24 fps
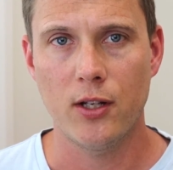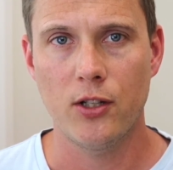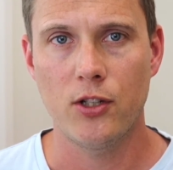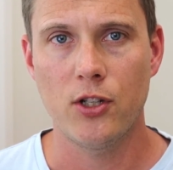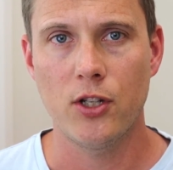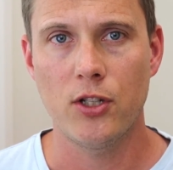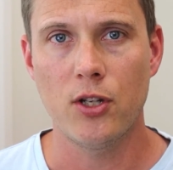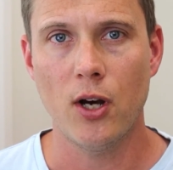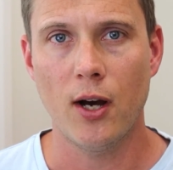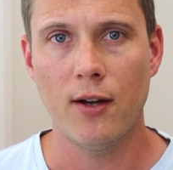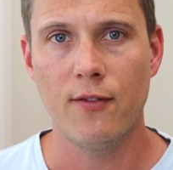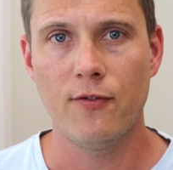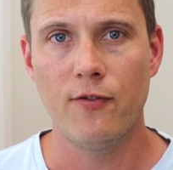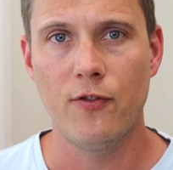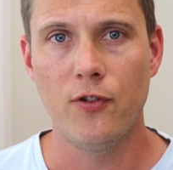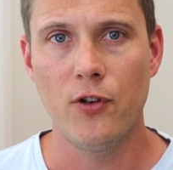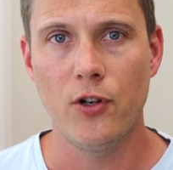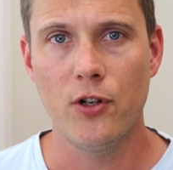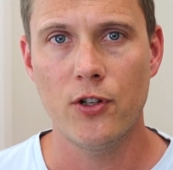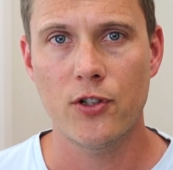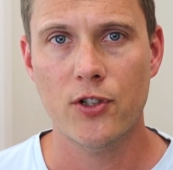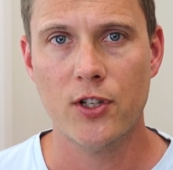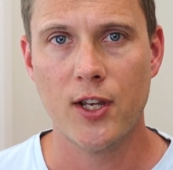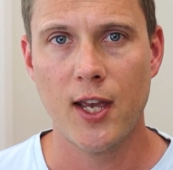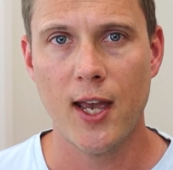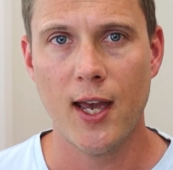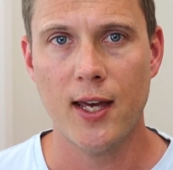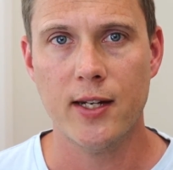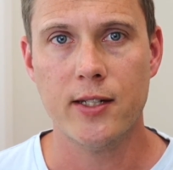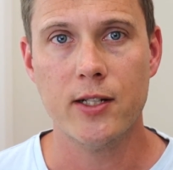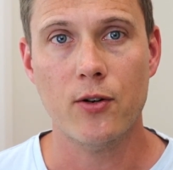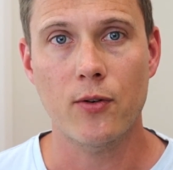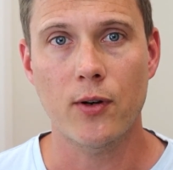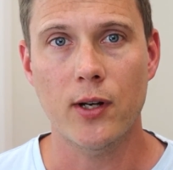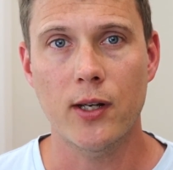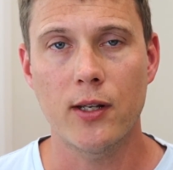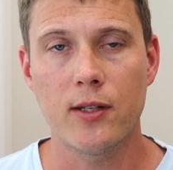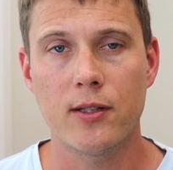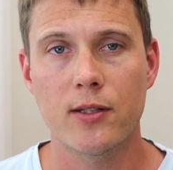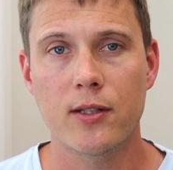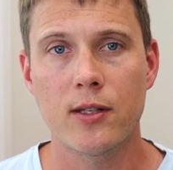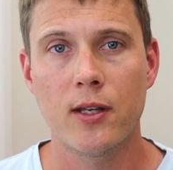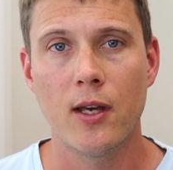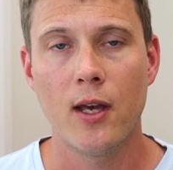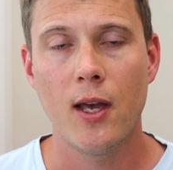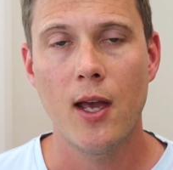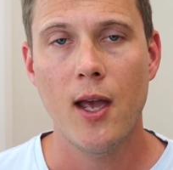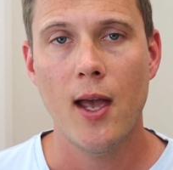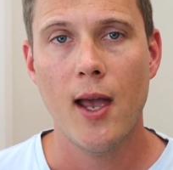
into diverse categories